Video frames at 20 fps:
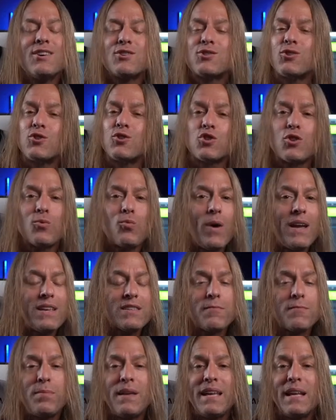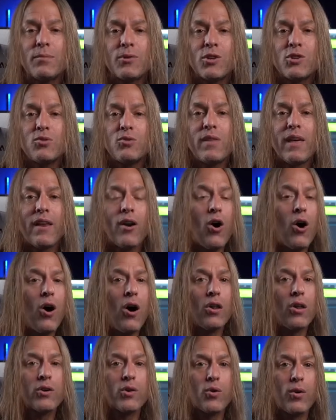So there's the ways of being able to do that
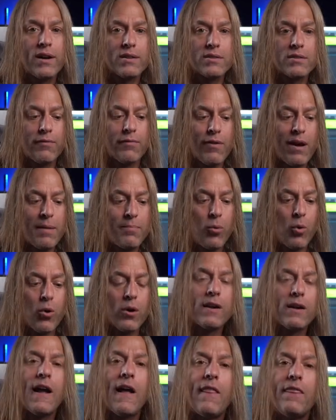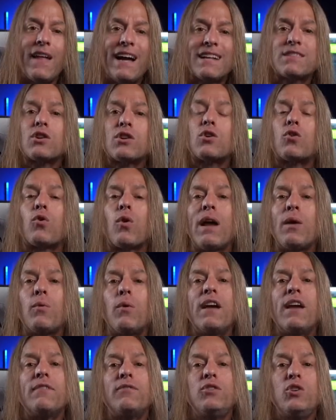all across the fretboard, and that's a great
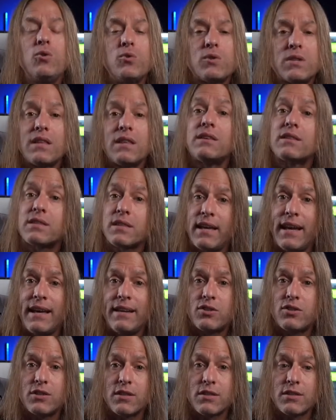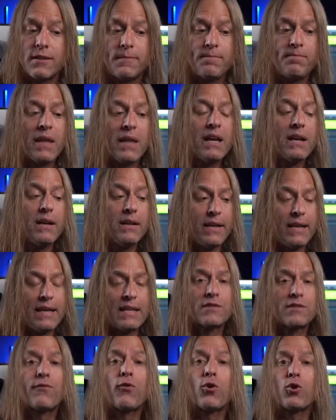way of using this cage system
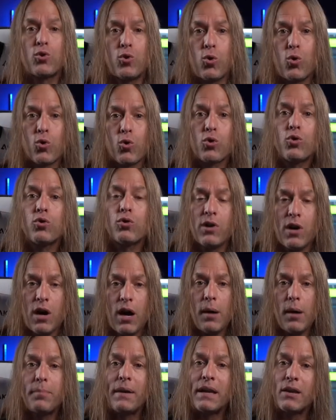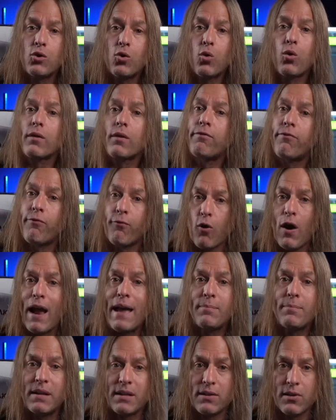is for chordal comping, chord
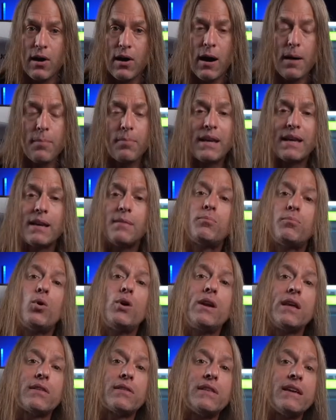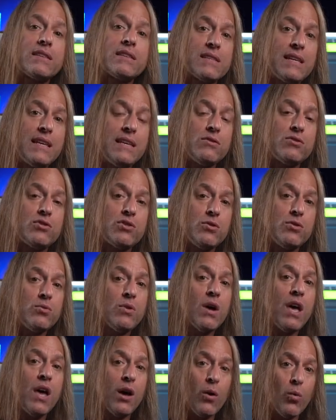fragment comping, and putting things
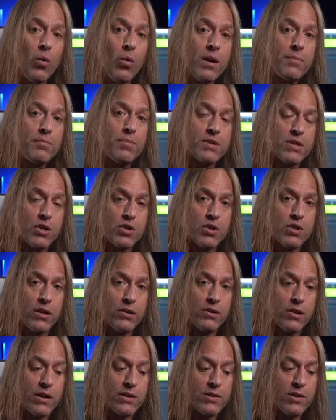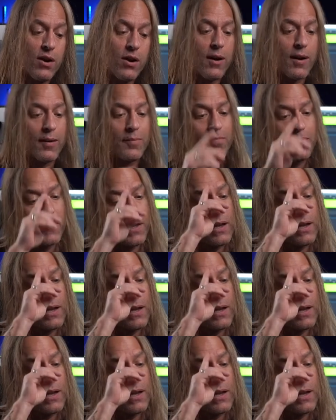into one position on your guitar.